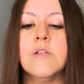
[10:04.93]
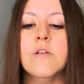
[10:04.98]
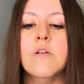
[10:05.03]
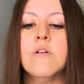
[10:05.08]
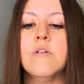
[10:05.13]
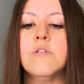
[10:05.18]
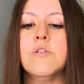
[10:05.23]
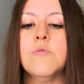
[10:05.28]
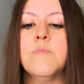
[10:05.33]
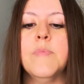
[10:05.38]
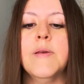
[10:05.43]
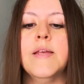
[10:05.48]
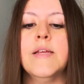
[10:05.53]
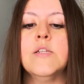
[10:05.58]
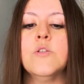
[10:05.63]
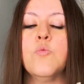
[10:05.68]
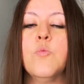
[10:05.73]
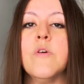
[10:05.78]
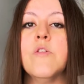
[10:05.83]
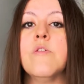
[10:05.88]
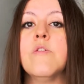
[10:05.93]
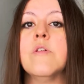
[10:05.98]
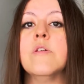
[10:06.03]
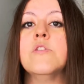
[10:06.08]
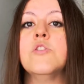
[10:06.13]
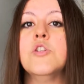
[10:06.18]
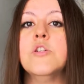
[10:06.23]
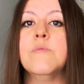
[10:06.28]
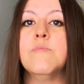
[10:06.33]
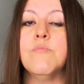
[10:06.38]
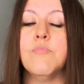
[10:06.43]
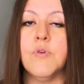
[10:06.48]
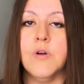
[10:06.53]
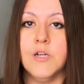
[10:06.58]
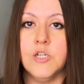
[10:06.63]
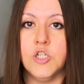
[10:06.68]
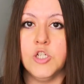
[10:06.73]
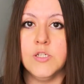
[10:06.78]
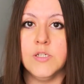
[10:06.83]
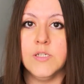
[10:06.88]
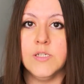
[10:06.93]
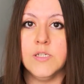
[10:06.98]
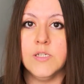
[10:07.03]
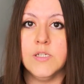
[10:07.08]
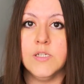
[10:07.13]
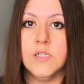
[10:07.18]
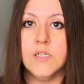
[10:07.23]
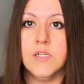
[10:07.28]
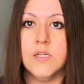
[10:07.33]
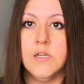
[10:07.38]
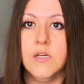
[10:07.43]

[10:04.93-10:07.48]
learn to paint with cheap brushes.